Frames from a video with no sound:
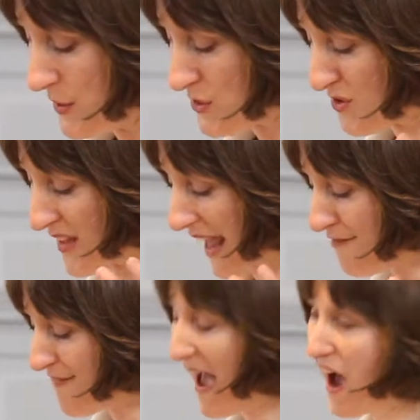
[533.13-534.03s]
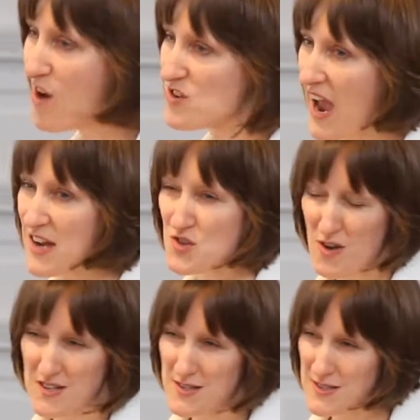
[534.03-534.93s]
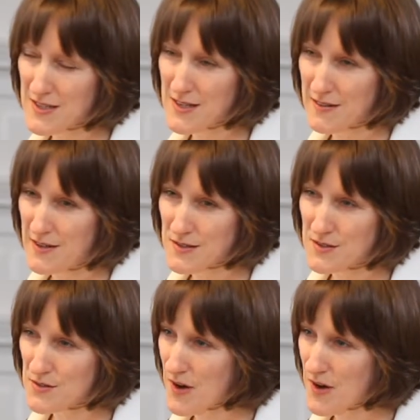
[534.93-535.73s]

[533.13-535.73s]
so that I found I trusted this